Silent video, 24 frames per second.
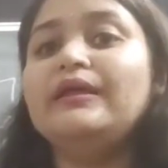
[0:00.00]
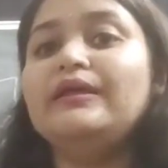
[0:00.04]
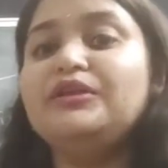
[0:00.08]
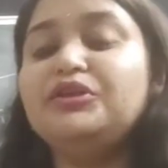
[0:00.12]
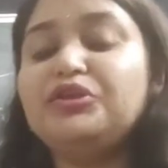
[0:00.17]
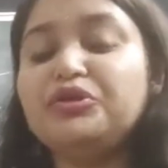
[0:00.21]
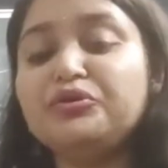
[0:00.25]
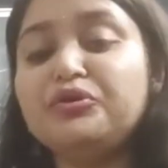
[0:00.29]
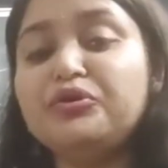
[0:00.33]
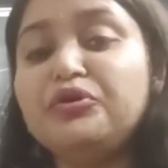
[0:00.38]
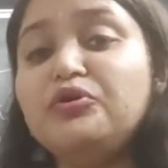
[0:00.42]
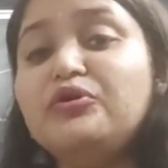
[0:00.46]

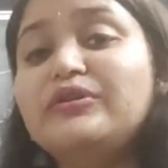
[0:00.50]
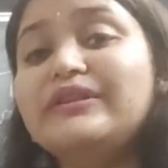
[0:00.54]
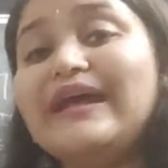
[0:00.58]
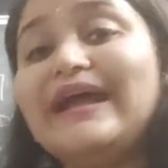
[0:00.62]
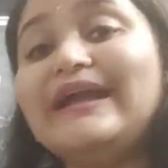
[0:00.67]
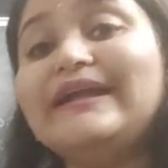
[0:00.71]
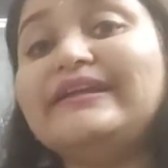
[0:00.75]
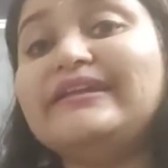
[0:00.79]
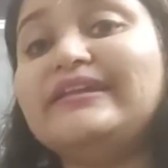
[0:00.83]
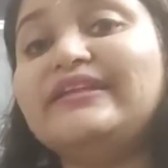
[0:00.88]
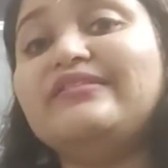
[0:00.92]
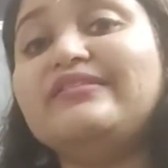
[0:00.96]
You know
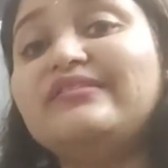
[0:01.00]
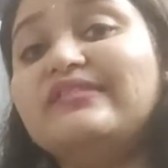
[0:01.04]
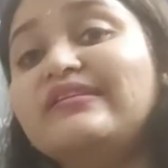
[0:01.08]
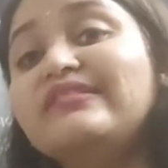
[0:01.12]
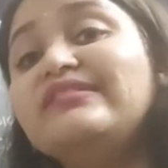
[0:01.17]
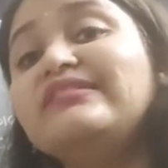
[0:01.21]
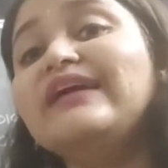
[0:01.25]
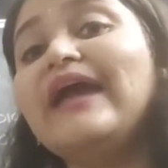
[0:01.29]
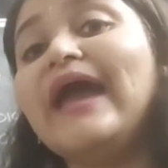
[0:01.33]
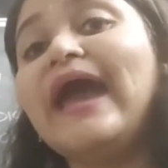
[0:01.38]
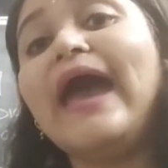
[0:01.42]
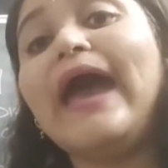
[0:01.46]
that this
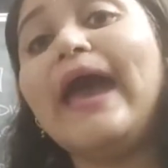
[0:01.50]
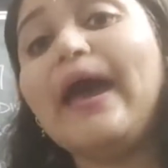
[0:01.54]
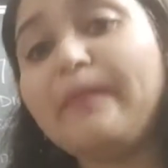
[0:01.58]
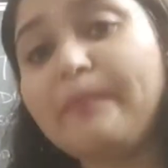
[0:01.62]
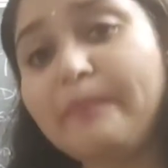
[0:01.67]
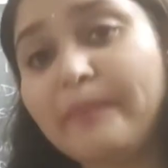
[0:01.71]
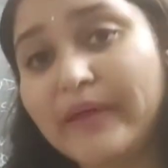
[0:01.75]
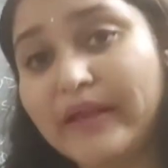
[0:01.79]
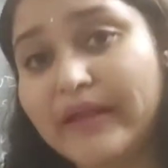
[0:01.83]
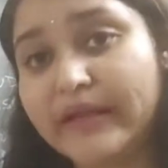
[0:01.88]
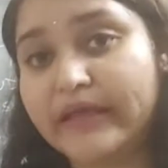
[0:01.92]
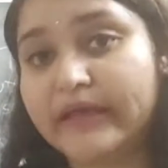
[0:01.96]
is
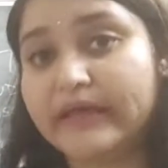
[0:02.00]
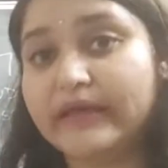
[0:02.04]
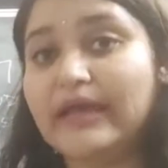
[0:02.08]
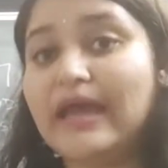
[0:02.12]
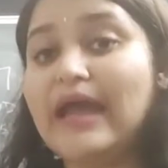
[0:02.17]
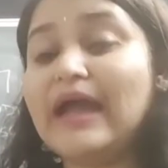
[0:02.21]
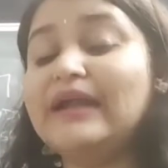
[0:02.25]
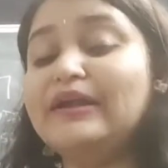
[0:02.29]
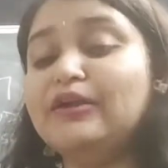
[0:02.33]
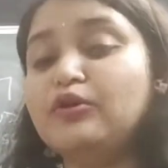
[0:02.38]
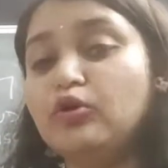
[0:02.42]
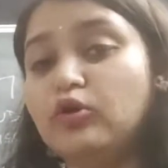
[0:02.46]
happening,
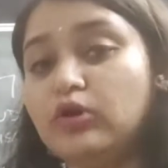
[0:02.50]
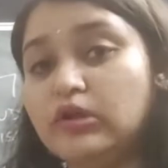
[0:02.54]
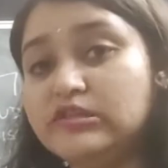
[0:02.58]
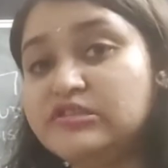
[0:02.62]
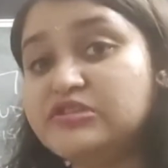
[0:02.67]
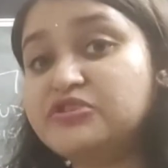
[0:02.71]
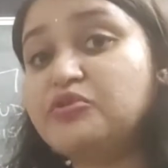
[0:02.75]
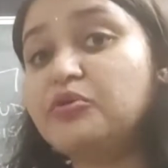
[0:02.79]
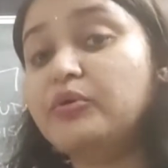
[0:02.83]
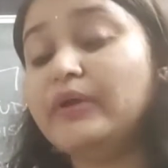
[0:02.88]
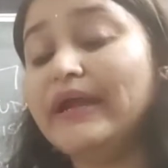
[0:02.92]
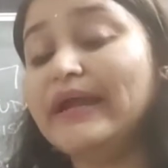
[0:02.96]
and
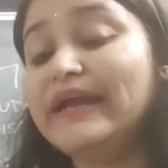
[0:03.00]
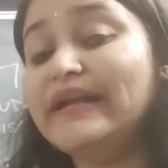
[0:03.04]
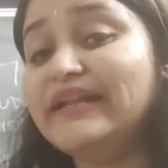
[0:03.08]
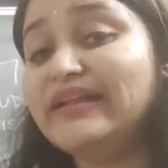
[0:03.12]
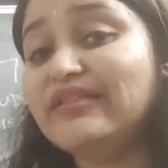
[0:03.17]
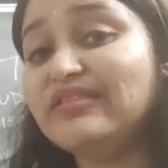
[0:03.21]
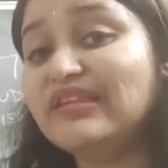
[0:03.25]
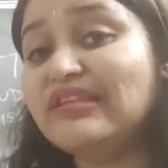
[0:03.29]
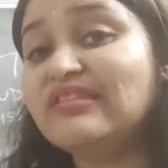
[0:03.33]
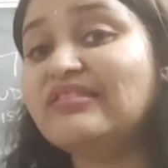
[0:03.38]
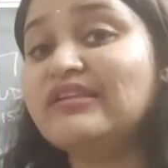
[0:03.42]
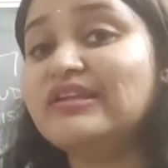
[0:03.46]
also it
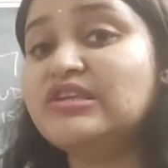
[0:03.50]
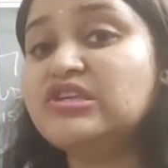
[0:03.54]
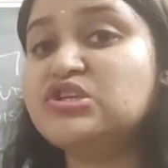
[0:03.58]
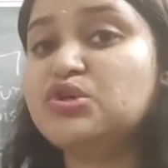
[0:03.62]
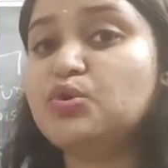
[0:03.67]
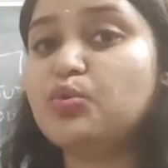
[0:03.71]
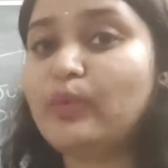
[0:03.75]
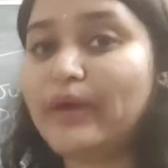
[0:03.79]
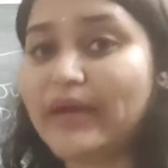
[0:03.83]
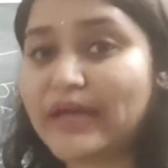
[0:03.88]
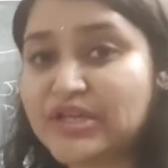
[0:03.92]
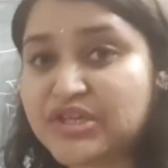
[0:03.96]
is a
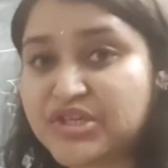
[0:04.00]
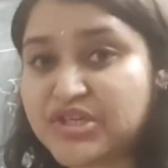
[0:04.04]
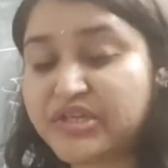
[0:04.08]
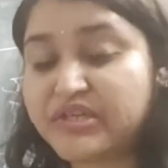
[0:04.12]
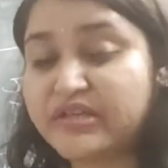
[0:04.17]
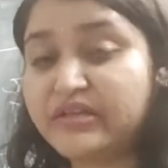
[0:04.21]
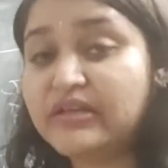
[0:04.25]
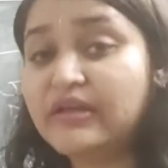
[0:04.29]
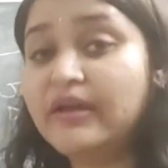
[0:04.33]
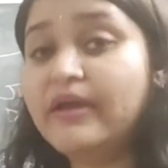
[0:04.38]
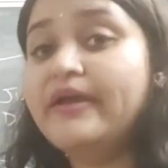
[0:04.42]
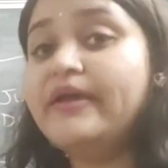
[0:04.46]

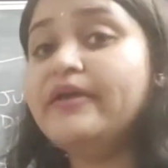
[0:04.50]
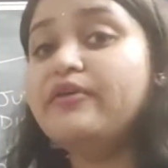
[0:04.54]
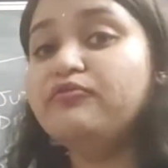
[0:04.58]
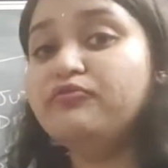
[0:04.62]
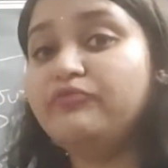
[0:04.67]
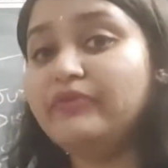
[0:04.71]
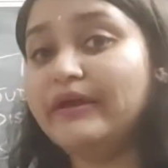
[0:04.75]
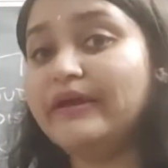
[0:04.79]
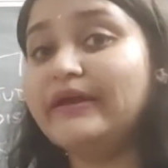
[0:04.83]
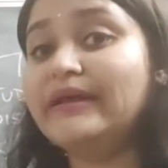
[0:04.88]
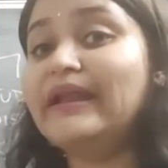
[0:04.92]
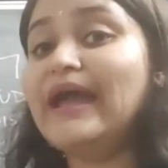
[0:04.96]
situation
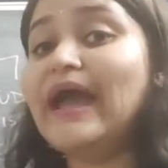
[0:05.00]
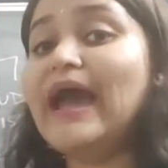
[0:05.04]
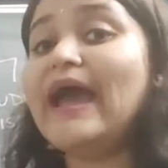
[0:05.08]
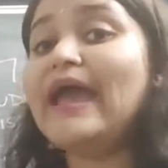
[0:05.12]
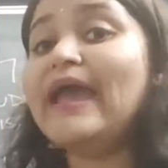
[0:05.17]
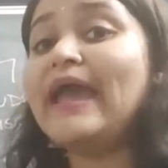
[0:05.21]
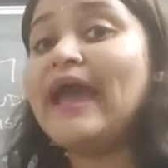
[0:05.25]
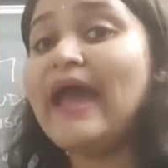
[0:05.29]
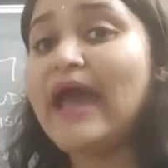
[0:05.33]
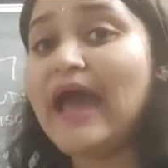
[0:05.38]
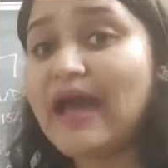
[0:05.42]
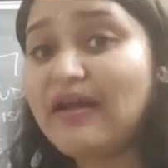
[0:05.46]
where I
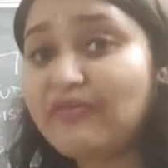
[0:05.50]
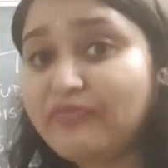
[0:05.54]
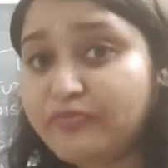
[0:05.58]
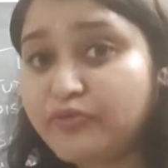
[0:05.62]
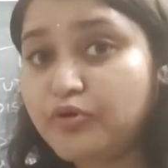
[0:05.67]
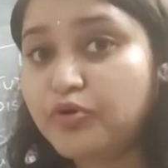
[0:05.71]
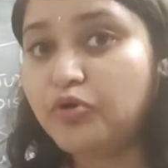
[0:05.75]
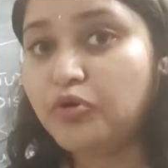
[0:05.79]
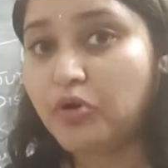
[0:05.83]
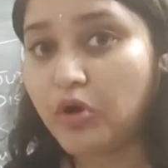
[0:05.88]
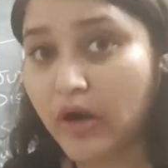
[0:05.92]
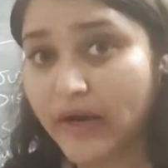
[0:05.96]

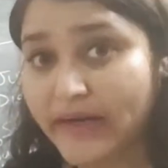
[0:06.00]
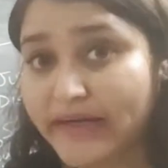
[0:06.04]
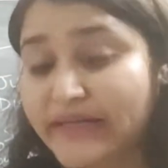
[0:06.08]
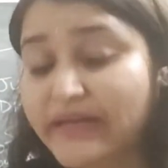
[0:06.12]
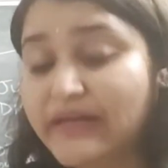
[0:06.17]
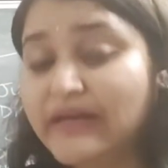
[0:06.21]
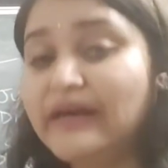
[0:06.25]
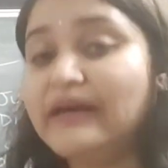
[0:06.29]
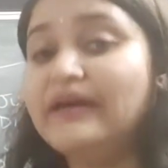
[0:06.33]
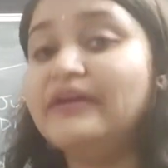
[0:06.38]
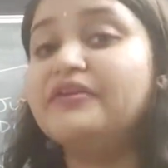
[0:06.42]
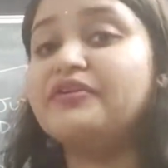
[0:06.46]
have got
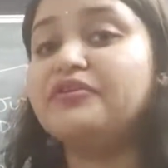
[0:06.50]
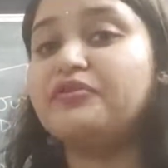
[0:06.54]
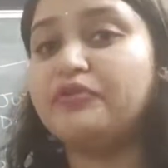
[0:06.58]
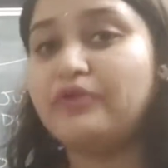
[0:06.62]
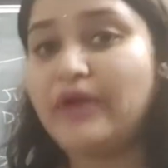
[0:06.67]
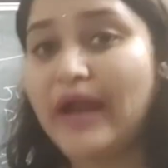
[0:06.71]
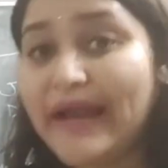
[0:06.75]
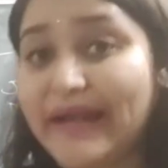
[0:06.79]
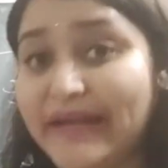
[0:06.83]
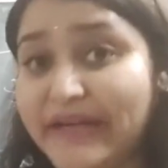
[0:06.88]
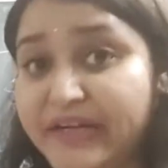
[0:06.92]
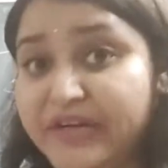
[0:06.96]
a
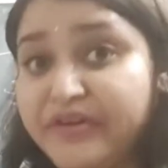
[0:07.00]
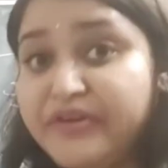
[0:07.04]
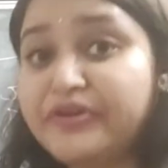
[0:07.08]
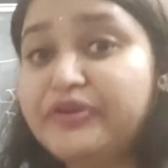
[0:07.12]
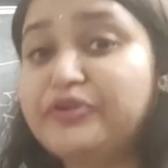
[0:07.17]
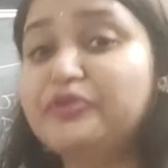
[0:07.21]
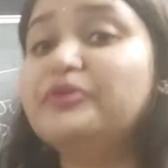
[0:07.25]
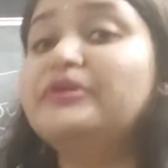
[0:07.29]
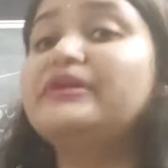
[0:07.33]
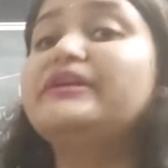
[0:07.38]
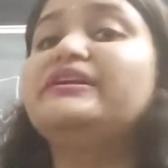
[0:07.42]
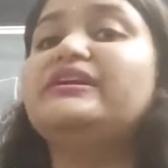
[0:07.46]
right
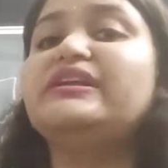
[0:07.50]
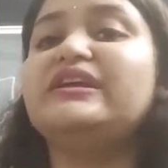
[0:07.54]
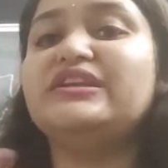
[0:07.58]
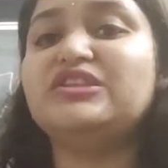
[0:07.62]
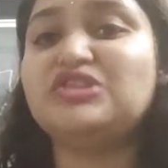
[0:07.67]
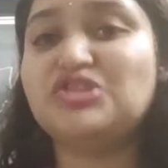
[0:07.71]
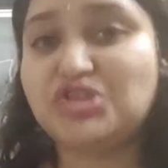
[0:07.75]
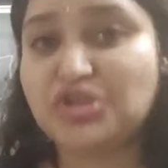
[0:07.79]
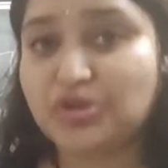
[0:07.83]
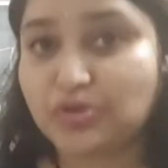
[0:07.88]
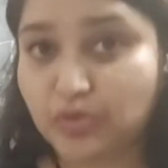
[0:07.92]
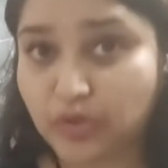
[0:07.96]
to
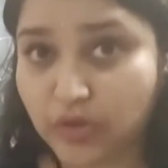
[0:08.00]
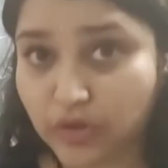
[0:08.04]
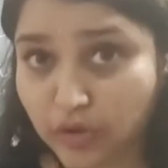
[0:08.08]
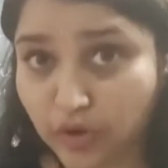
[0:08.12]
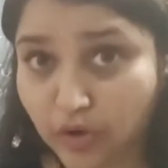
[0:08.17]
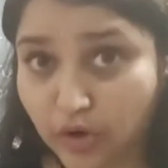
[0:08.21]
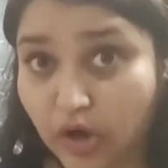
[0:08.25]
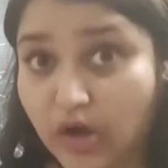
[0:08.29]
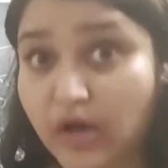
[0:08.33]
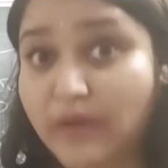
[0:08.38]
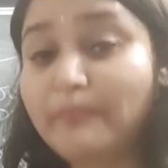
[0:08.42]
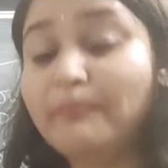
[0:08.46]
teach you
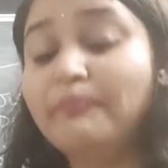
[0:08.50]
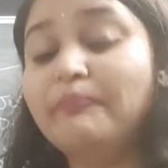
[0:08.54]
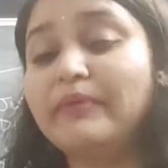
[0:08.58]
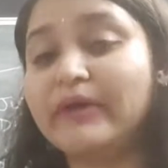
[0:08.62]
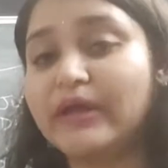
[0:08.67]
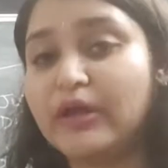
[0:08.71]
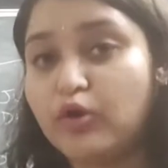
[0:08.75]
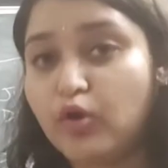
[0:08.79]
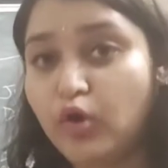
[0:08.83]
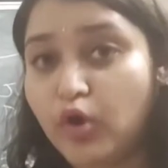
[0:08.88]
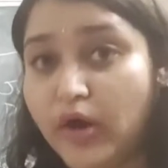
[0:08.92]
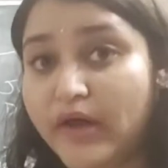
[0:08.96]
law
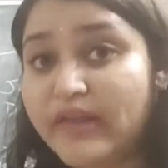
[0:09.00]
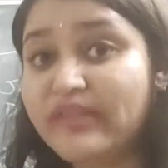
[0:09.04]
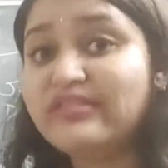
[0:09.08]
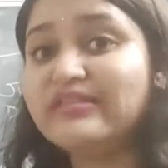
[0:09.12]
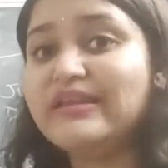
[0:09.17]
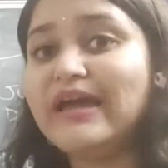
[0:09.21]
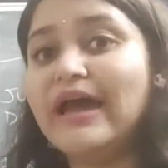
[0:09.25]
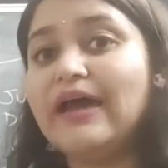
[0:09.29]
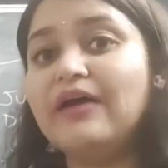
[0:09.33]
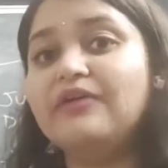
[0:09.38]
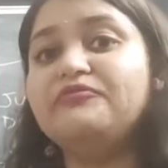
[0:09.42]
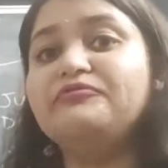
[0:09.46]
because
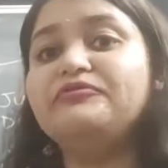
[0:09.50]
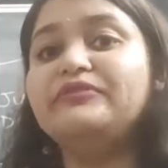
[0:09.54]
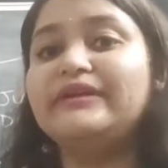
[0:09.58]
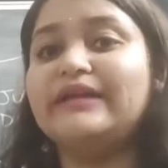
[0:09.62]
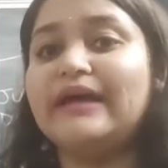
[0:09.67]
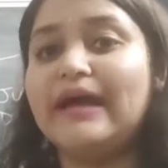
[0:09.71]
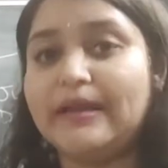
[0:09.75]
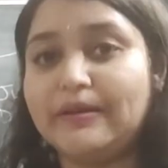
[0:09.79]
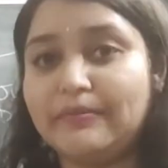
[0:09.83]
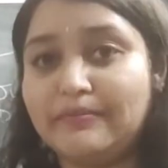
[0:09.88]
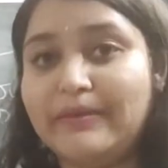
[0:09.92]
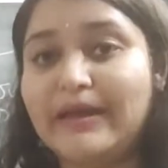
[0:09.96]
I have
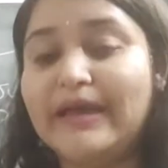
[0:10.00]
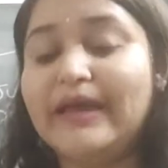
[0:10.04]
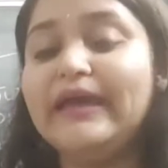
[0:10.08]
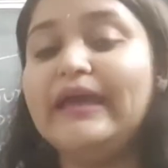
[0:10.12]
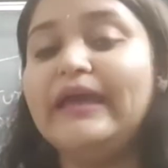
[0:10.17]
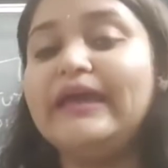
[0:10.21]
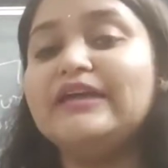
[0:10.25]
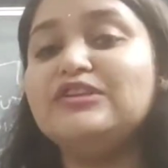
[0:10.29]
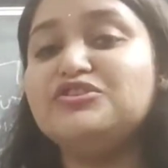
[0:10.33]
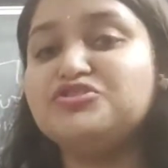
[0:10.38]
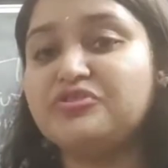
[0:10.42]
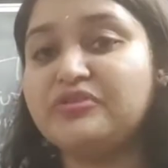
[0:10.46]
done my
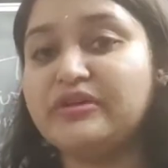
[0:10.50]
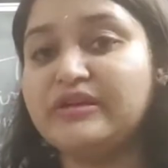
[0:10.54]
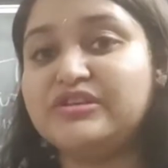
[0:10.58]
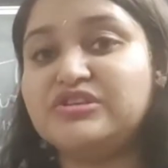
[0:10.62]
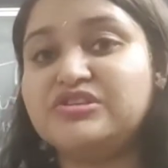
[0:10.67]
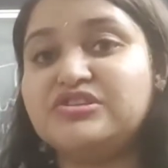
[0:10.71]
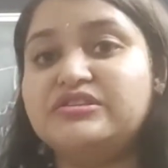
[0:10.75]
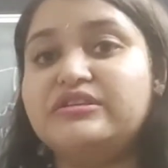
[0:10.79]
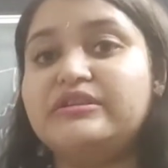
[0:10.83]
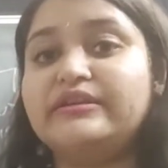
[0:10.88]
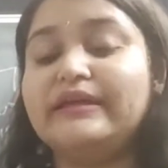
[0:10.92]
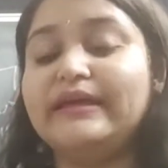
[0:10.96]

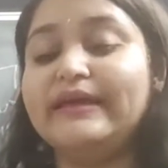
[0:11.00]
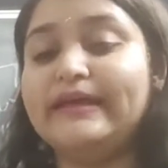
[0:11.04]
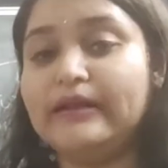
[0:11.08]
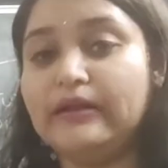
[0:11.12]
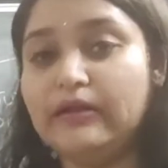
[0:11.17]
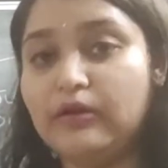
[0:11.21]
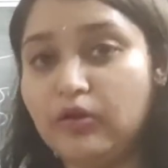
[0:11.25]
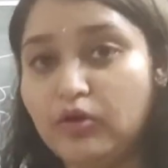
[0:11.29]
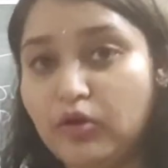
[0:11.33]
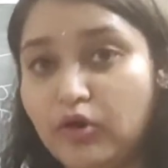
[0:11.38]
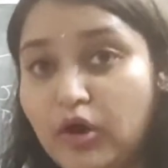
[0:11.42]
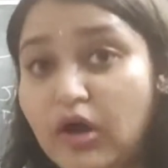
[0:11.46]
education
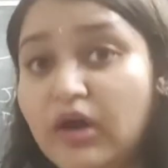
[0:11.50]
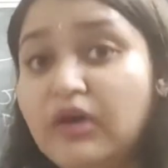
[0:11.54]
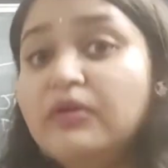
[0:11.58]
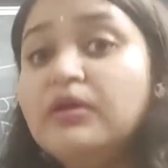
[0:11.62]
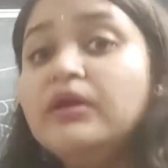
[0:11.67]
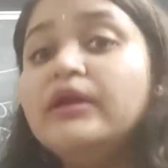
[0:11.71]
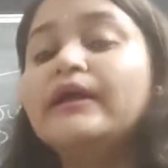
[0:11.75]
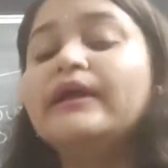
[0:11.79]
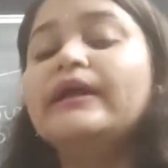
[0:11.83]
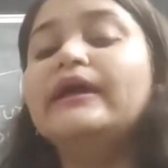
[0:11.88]
in law.